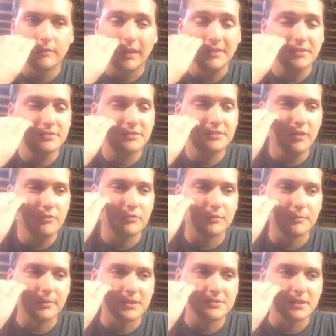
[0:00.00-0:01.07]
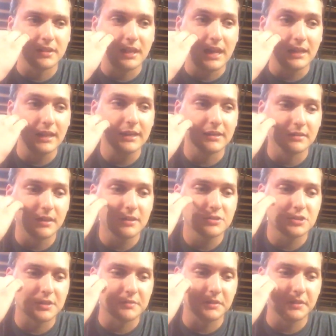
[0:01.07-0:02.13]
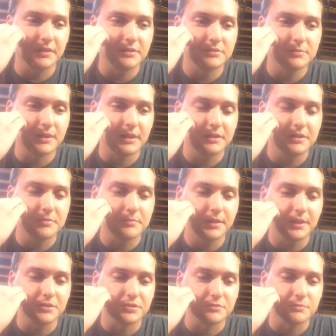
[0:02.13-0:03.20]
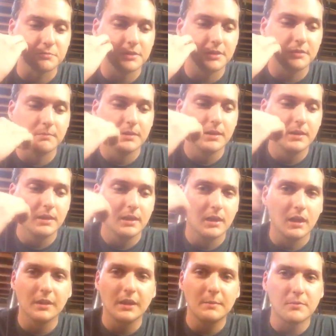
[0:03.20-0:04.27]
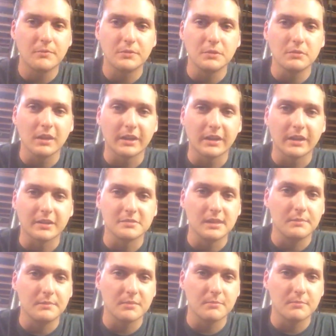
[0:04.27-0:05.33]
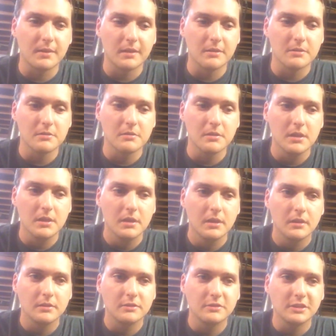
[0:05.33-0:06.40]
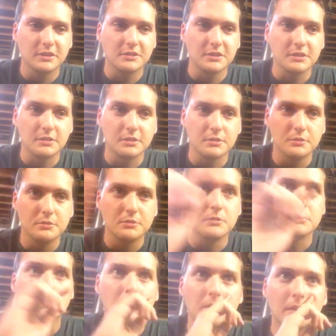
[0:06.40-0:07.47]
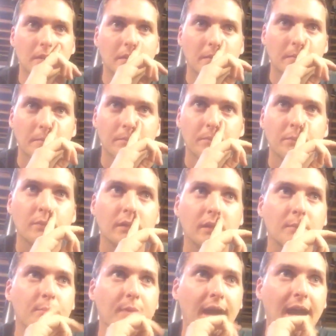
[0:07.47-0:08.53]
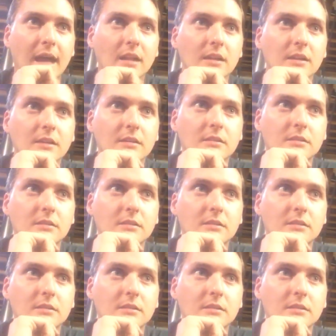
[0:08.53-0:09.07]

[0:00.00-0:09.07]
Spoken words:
a tough one because I like a lot of Chevrolets, but I couldn't pick just one. I'll name a few, like a '70 Camaro, '62 Impala,